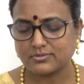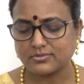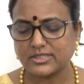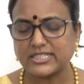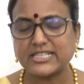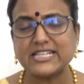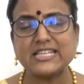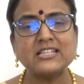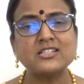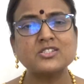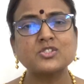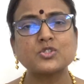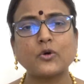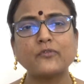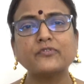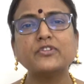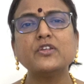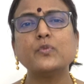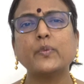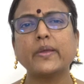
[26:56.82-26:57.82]
the deeds
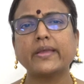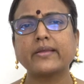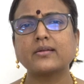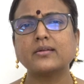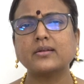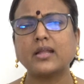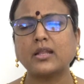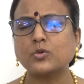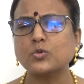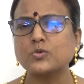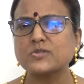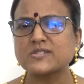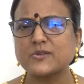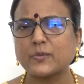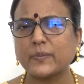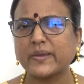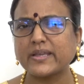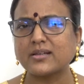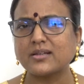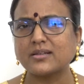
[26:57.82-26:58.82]
of the wicked. And who's the
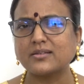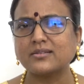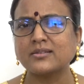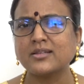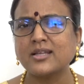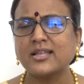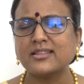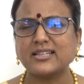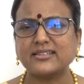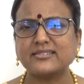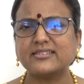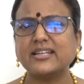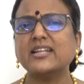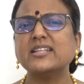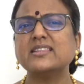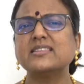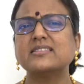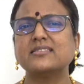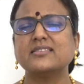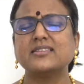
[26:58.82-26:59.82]
wicked?
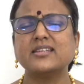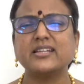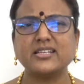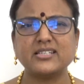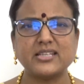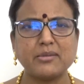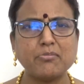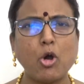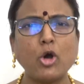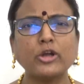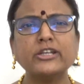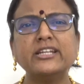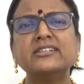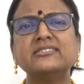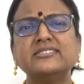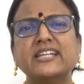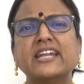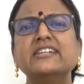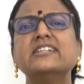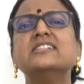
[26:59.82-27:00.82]
The
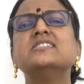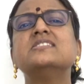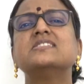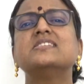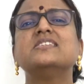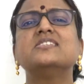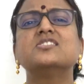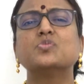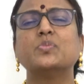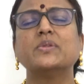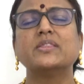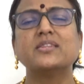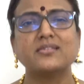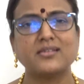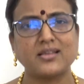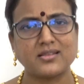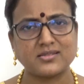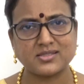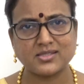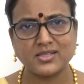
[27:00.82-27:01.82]
demonic tendencies
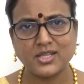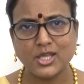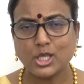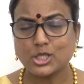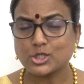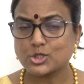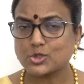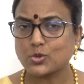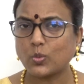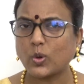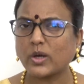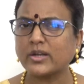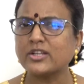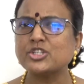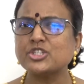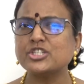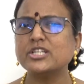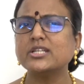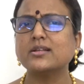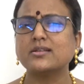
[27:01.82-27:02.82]
within us. So what
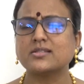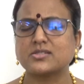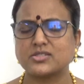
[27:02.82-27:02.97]
does? She